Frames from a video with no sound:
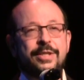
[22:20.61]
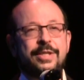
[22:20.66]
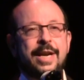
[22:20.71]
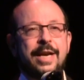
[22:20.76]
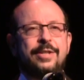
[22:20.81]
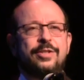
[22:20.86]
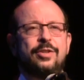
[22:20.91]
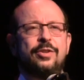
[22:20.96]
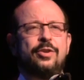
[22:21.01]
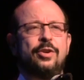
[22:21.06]
the
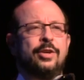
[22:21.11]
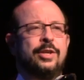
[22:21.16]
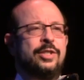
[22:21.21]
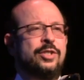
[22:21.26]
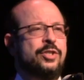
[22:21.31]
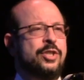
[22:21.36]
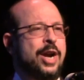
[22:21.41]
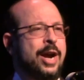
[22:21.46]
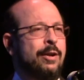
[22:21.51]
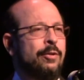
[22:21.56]
state's
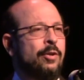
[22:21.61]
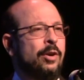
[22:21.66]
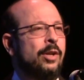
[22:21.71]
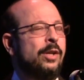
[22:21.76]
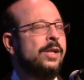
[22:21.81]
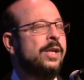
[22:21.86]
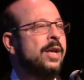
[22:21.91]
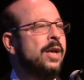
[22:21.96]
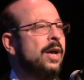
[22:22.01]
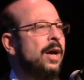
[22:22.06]
attorneys general,
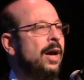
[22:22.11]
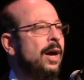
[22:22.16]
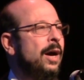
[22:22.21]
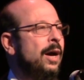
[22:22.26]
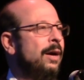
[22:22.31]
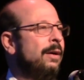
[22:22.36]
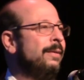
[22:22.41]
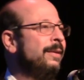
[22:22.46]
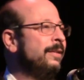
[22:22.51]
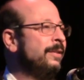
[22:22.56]

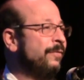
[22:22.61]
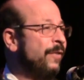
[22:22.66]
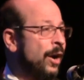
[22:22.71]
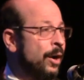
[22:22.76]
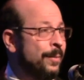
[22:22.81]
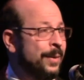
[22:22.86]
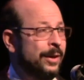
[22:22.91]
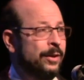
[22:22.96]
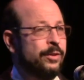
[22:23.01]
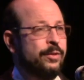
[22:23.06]
uh,
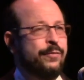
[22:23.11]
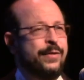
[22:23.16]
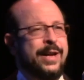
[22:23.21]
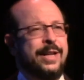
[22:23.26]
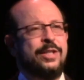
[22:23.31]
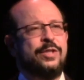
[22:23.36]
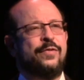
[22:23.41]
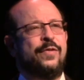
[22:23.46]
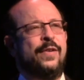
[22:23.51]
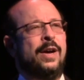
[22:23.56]
Environmental
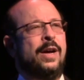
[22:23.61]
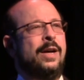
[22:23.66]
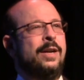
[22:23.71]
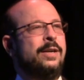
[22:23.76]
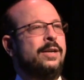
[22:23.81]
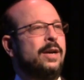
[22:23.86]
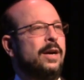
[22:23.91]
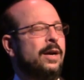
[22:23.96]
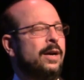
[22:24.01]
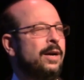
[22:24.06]
Defense
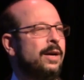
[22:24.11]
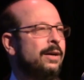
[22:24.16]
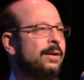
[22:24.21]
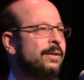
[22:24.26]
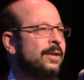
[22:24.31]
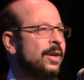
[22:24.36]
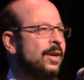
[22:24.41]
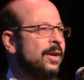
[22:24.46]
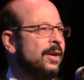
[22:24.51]
Fund, uh,